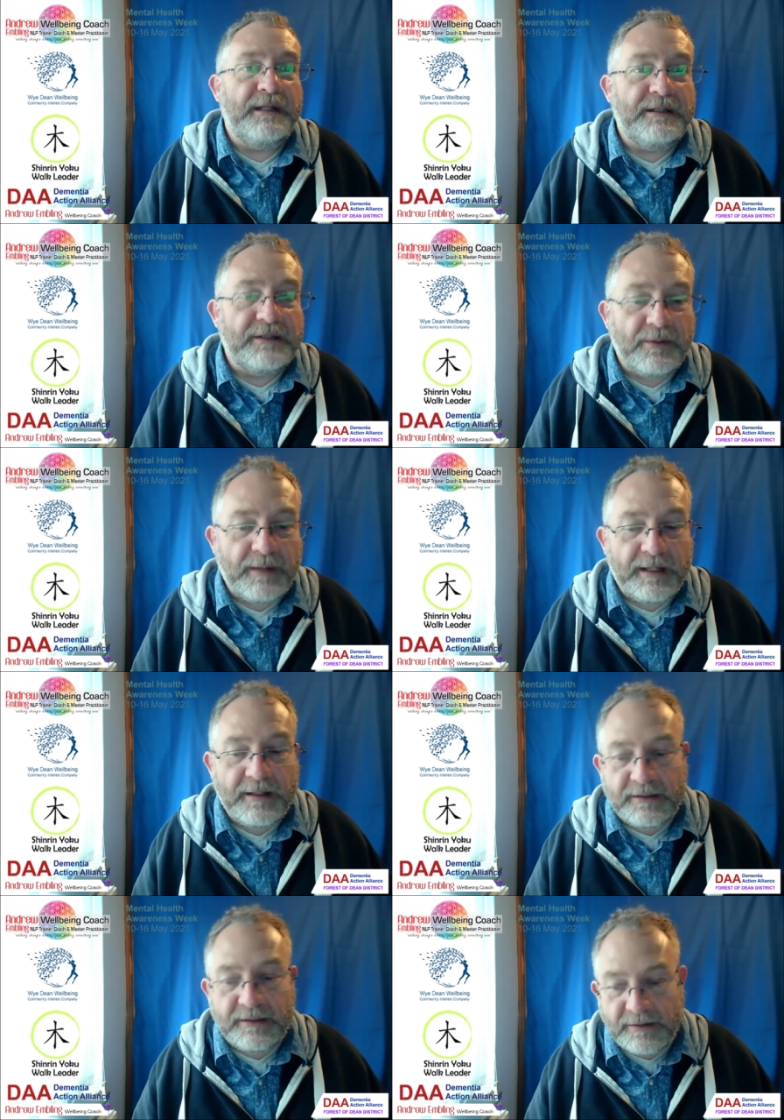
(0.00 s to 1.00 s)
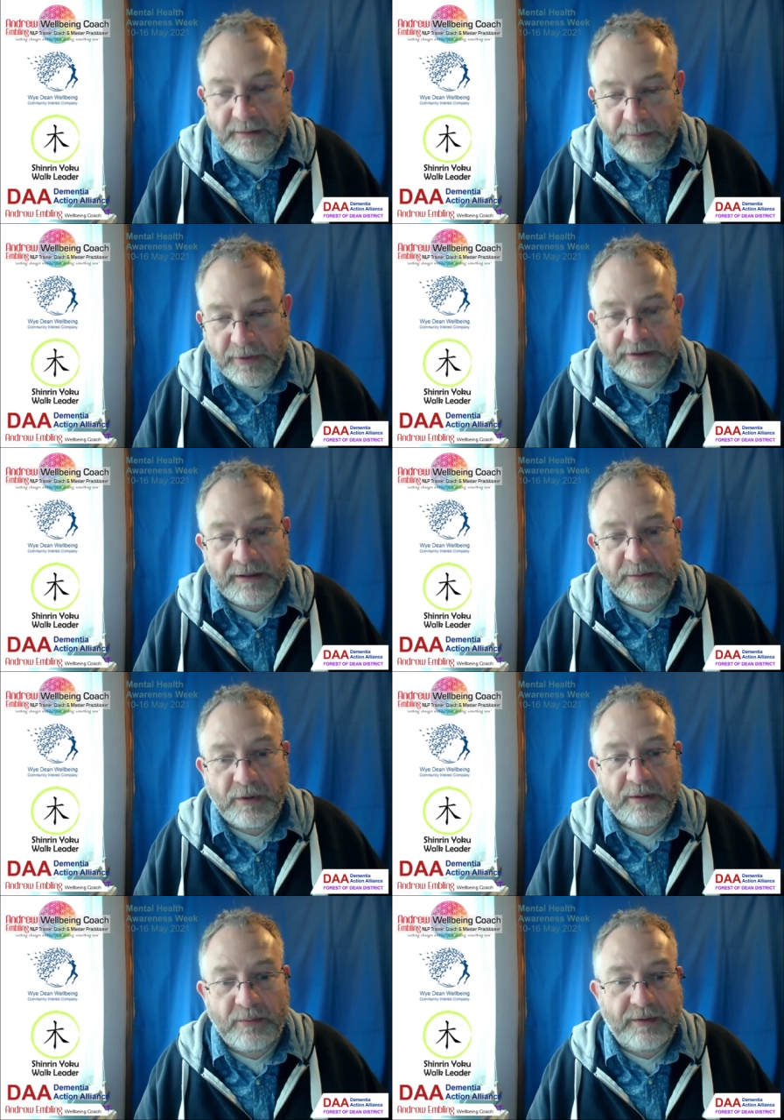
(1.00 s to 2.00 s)
So the person I'm
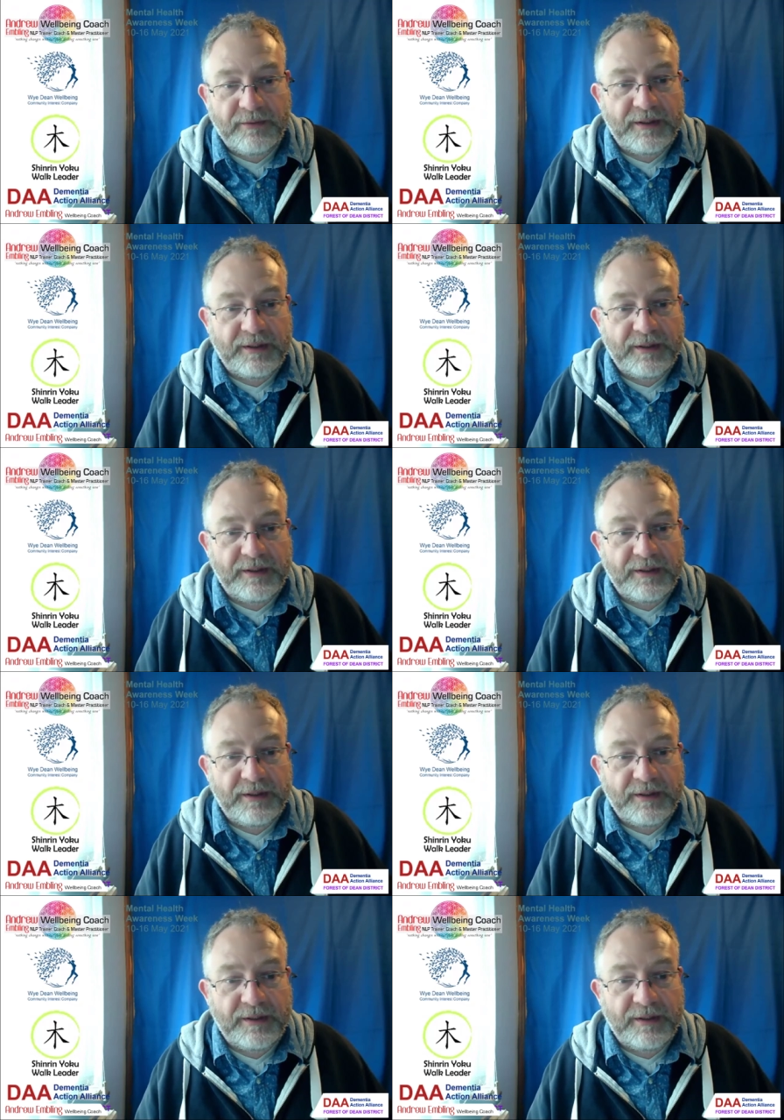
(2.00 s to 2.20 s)
working with,